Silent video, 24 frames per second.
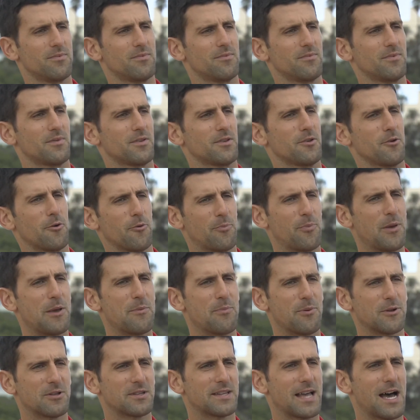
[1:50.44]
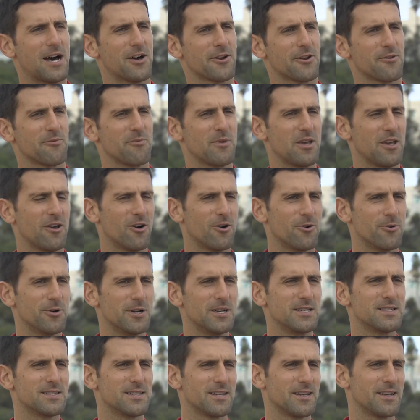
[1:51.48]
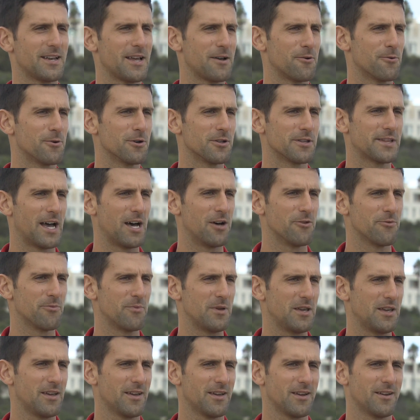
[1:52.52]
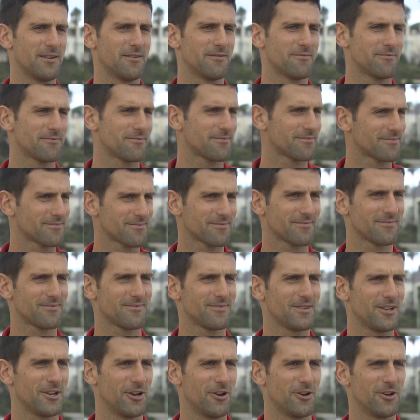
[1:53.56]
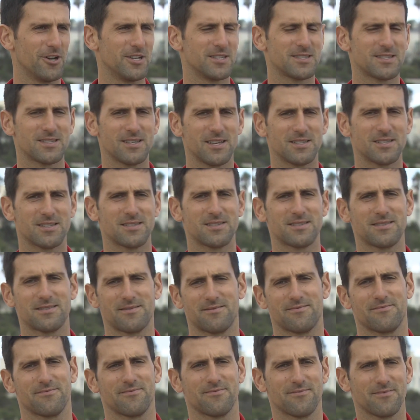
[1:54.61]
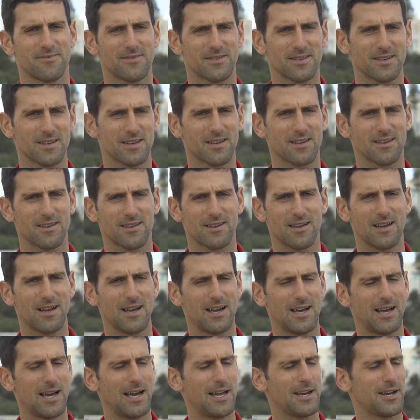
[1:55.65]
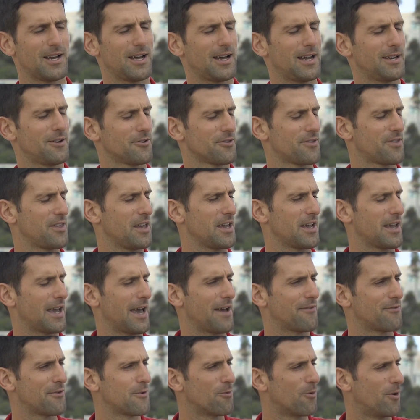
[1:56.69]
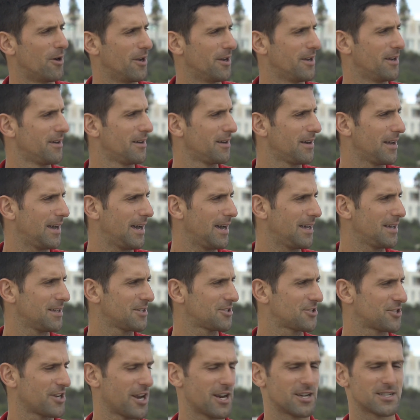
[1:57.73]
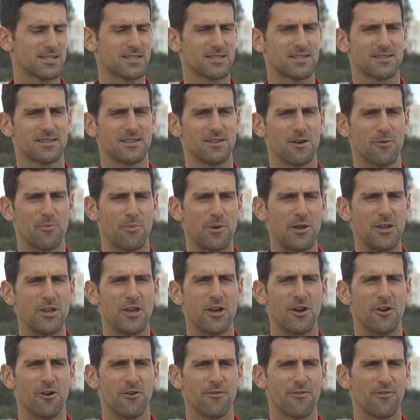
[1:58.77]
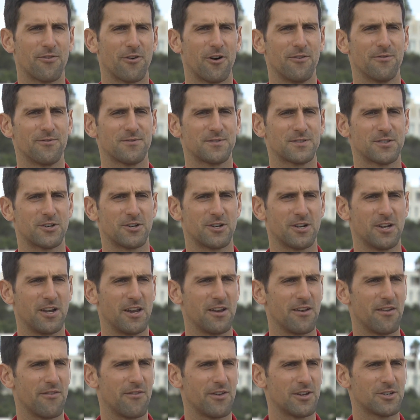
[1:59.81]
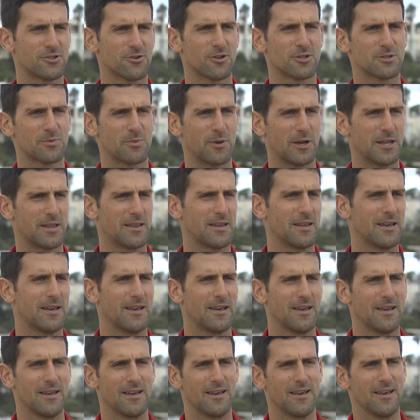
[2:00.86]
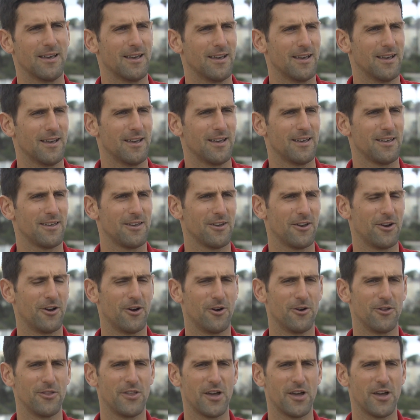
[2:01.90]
You know, people doubted me always, and they will doubt me, and you know, it's. I don't think everyone shares the opinion of certain individuals, but you know, there